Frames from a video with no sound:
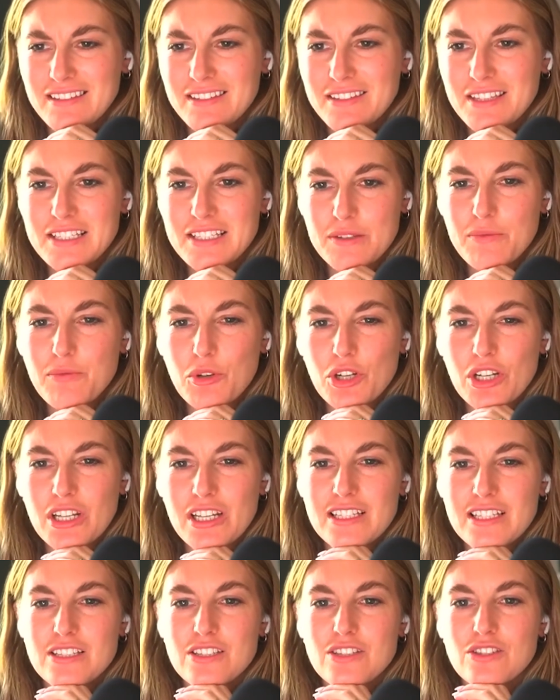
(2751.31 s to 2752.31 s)
This community
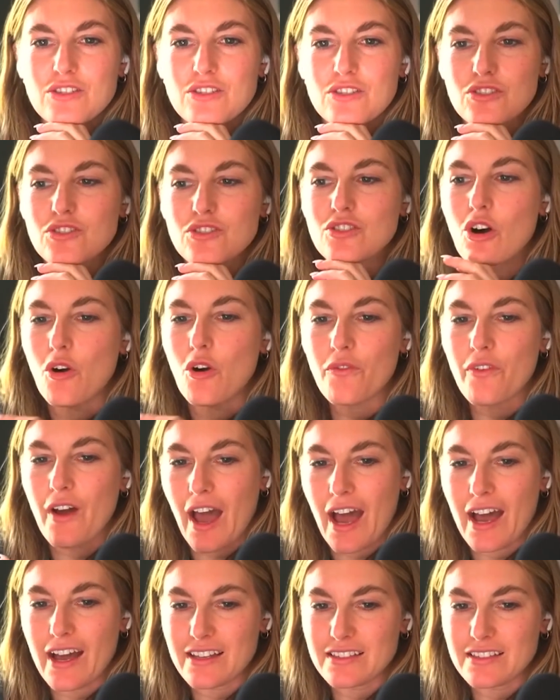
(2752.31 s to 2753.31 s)
is so
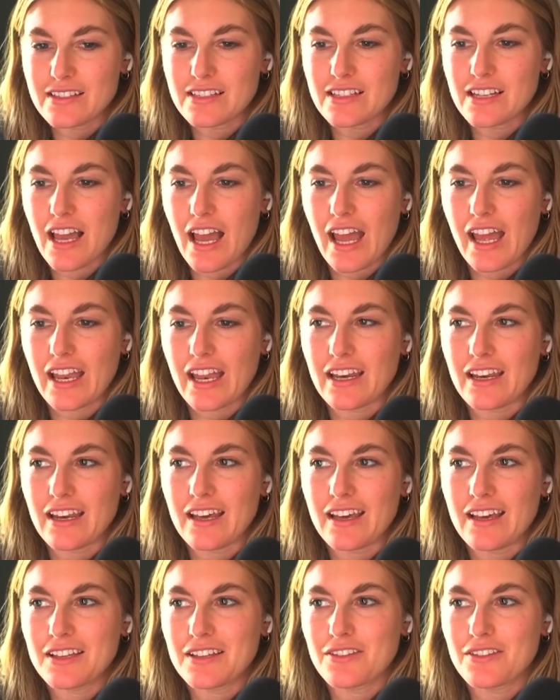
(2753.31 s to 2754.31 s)
vast and
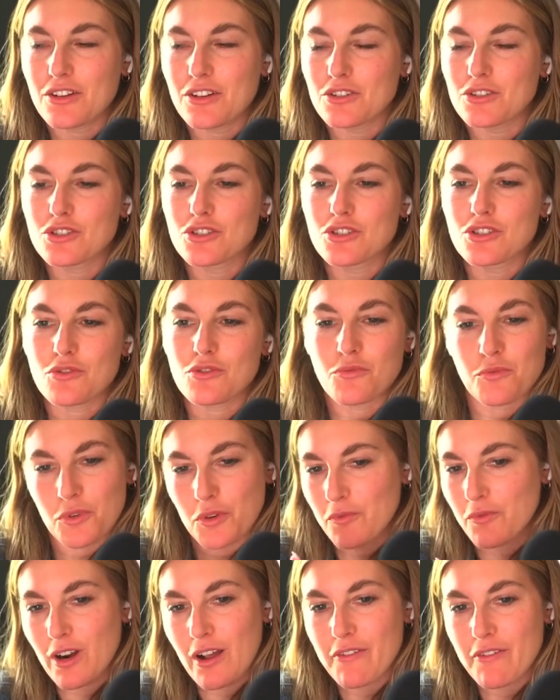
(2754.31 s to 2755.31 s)
there's room
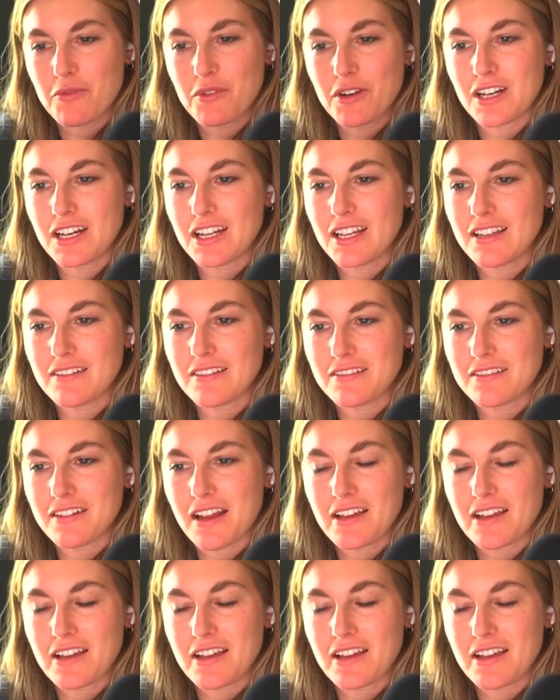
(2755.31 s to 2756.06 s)
for everyone in it.